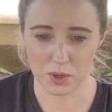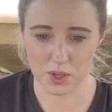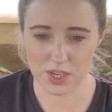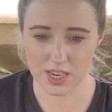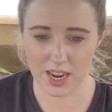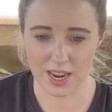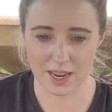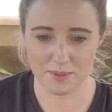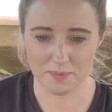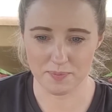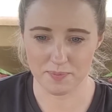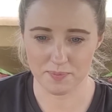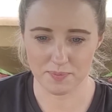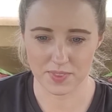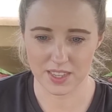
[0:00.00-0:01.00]
But
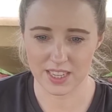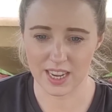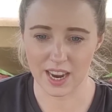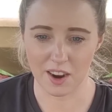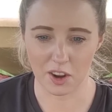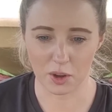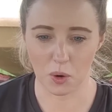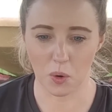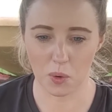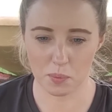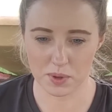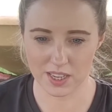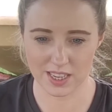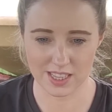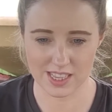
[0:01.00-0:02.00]
yeah, I
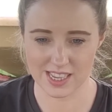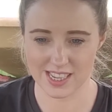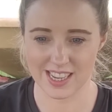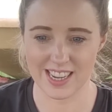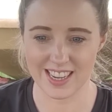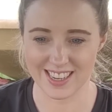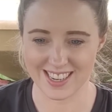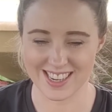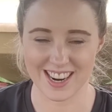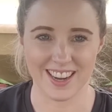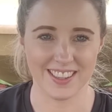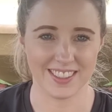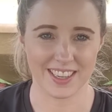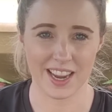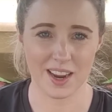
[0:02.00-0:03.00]
hope you can see it
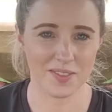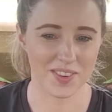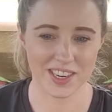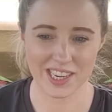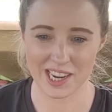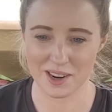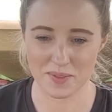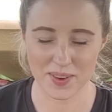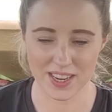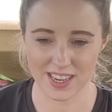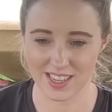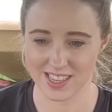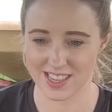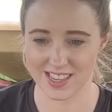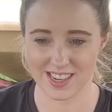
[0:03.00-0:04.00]
on the camera now,
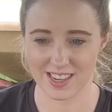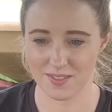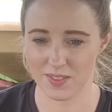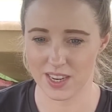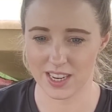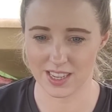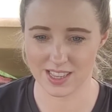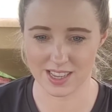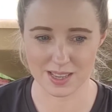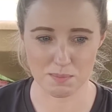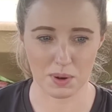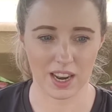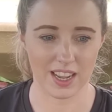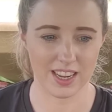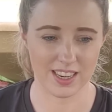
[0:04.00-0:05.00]
because to me it's as
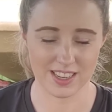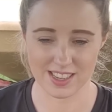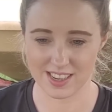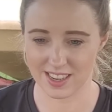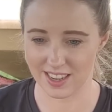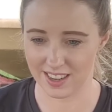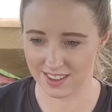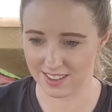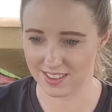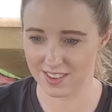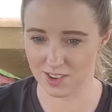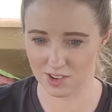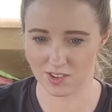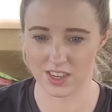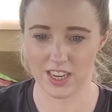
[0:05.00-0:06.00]
plain as day.
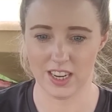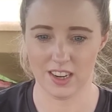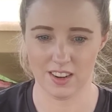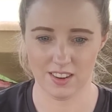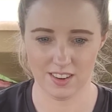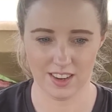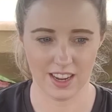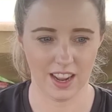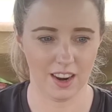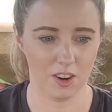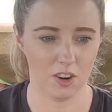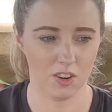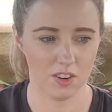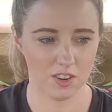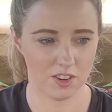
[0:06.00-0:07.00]
It's green,
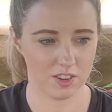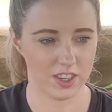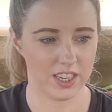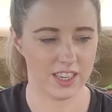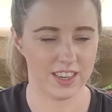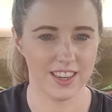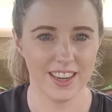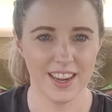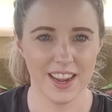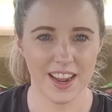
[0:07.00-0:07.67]
yellow, green.